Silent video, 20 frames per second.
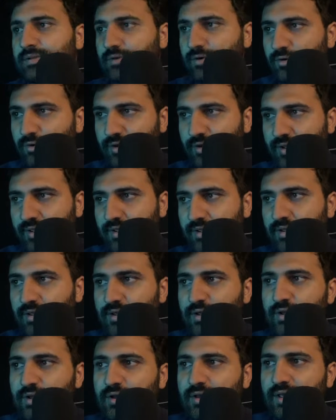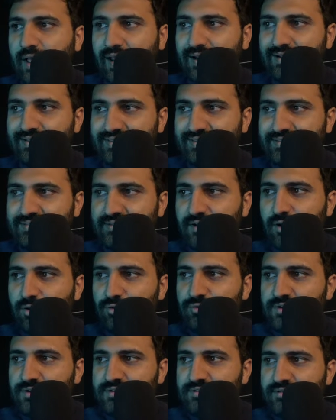Okay, and this
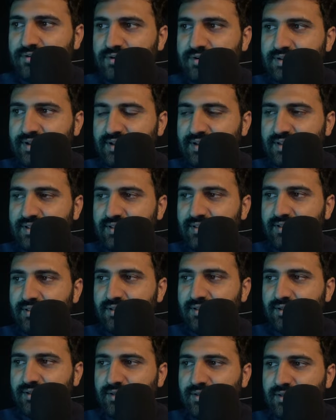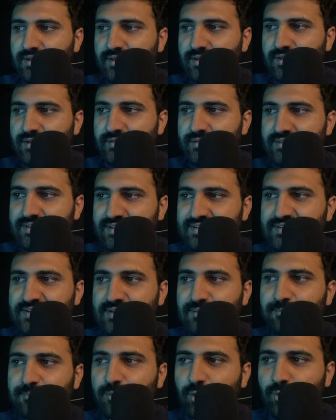out is containing this
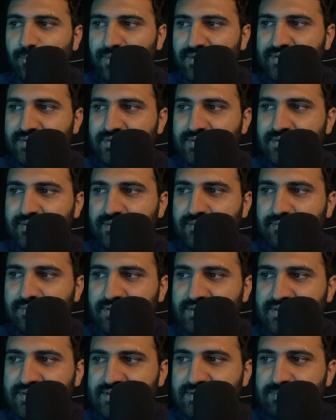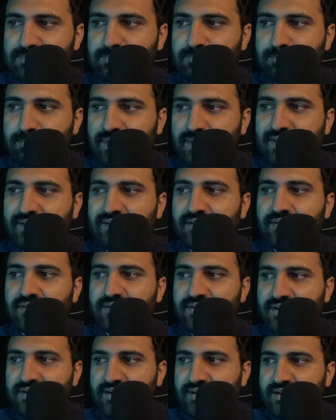promise which is being
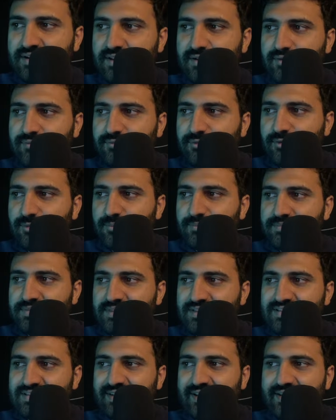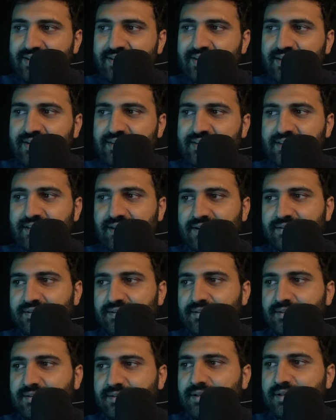returning from this line 88.
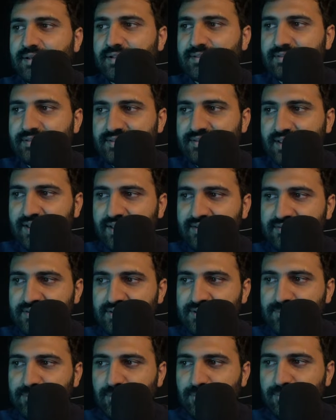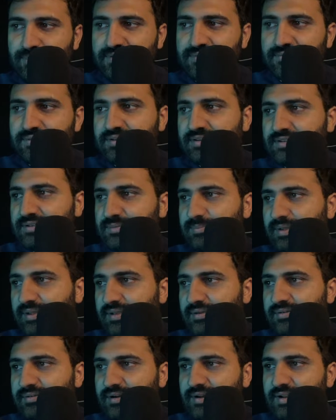This has this promise which is being
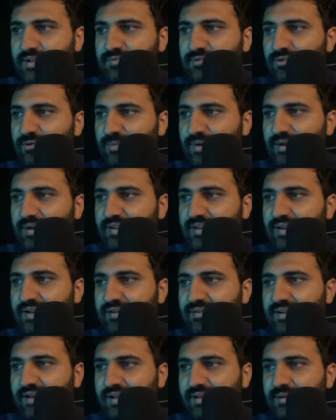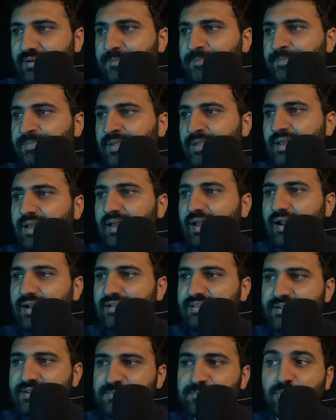returning from 88 line, and
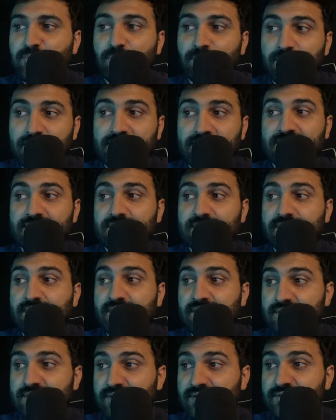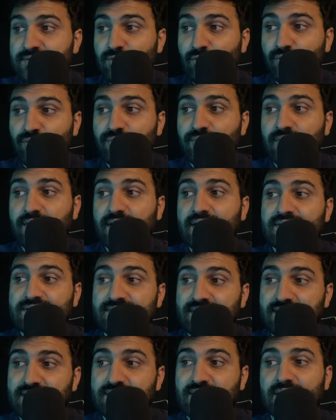this promise consists of a
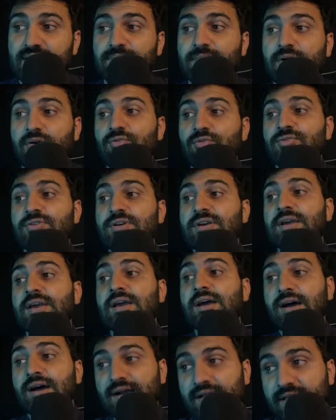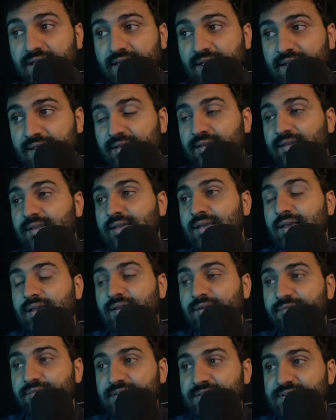set timeout again,
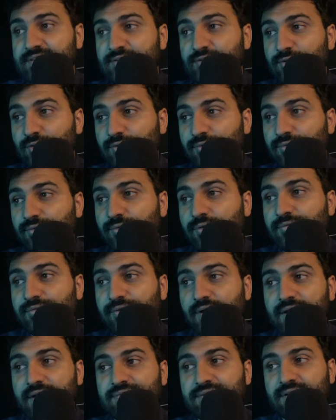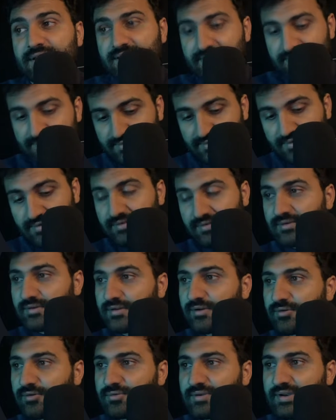which is of 5 seconds. And
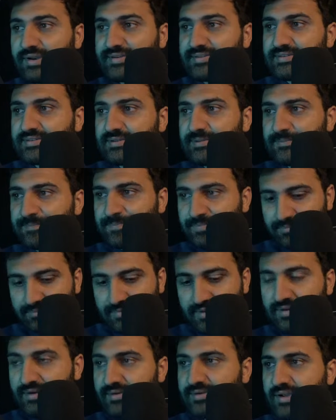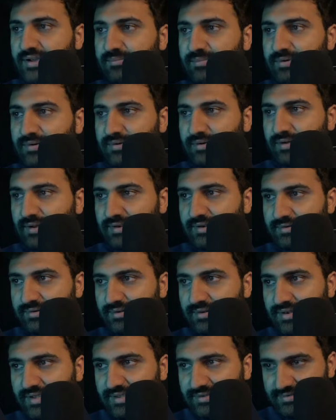now let's make a timer a little
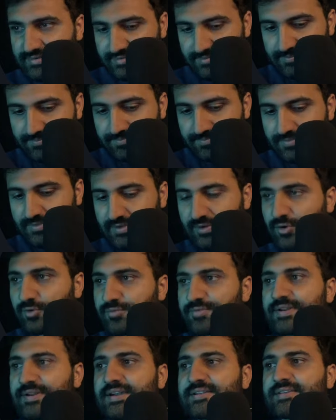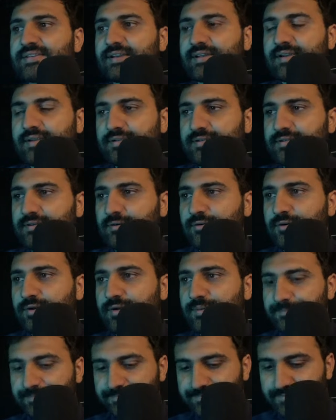less, of 10 seconds,
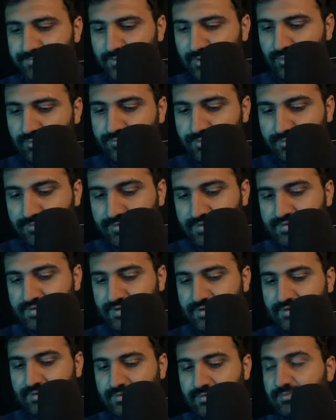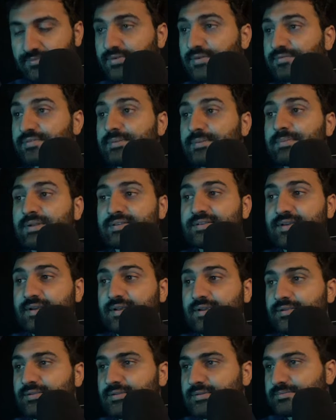okay, of 50
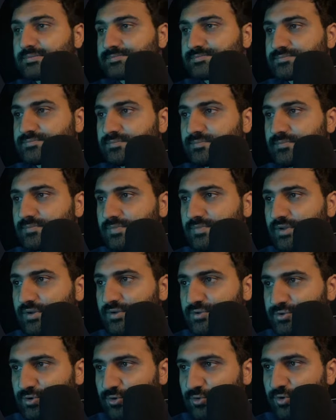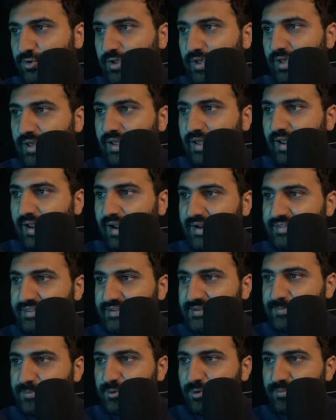milliseconds. So, and
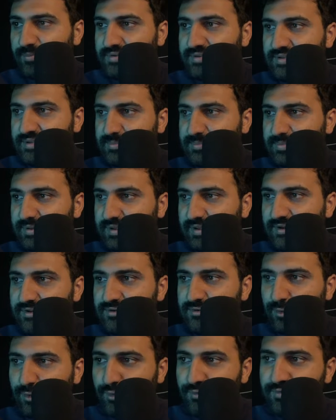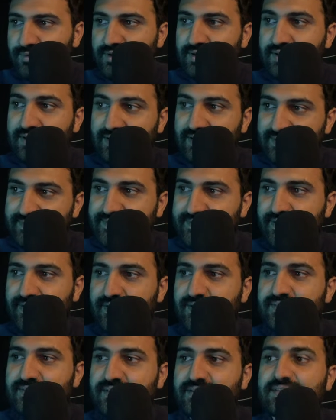this promise is being resolved
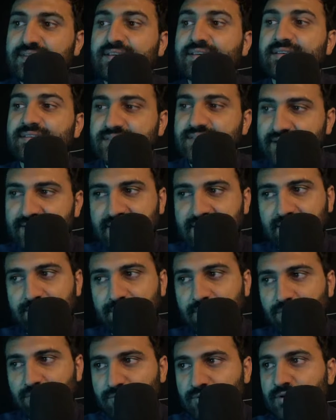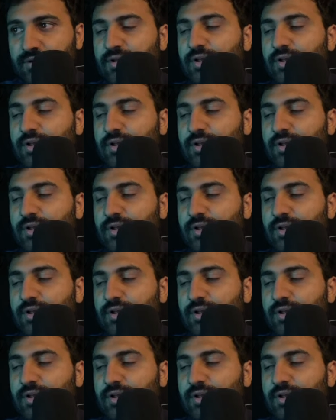inside this set timeout.